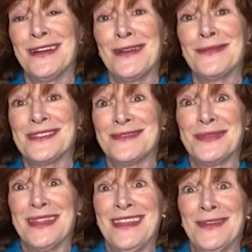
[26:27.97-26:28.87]
I was
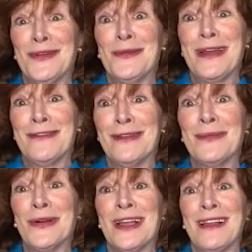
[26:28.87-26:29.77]
in a room every
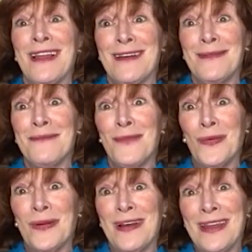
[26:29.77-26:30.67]
morning at an